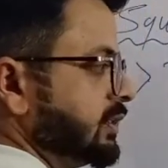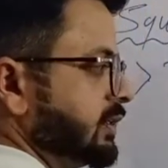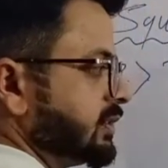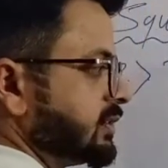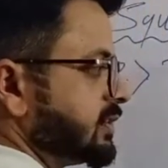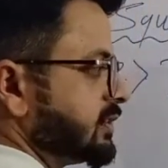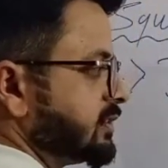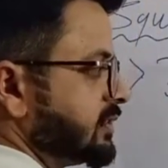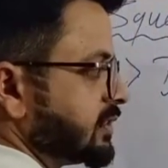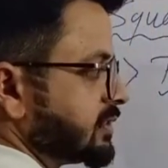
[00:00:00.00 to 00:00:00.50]

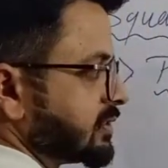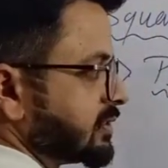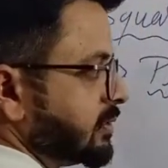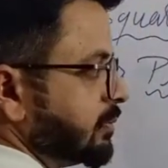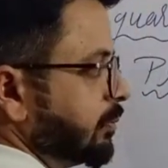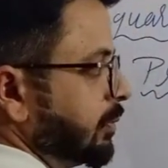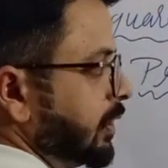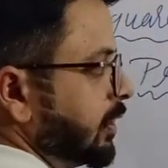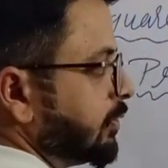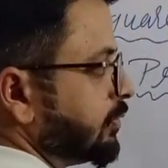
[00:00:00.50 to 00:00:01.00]
This is the
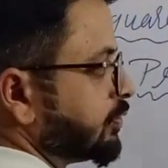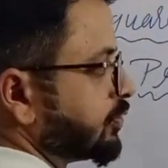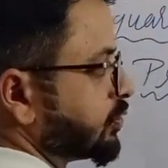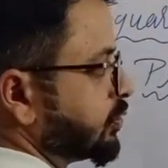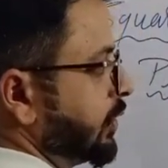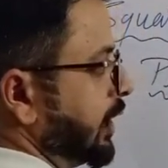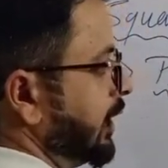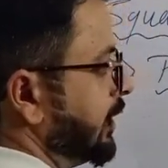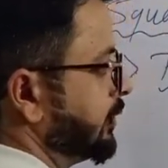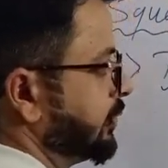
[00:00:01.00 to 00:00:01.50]
symbol of
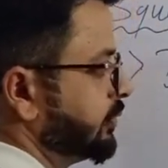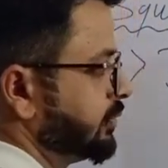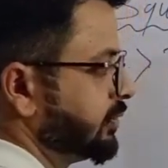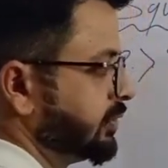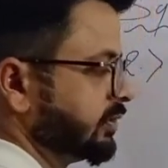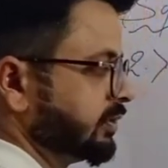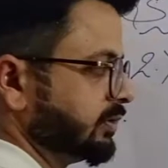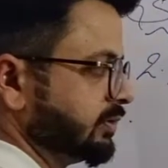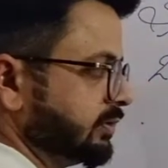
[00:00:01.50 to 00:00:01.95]
square root.